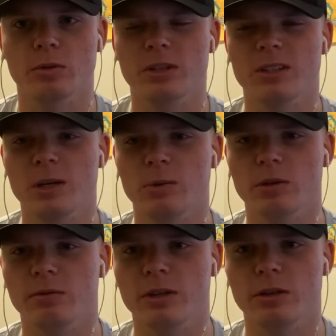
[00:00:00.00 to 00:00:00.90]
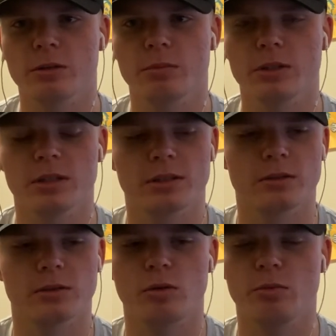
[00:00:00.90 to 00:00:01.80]
Well, they're not really filler, but just
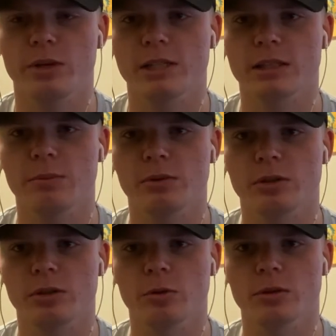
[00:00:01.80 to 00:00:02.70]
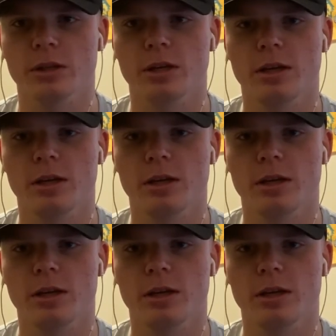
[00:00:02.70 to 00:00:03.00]
slow paced episodes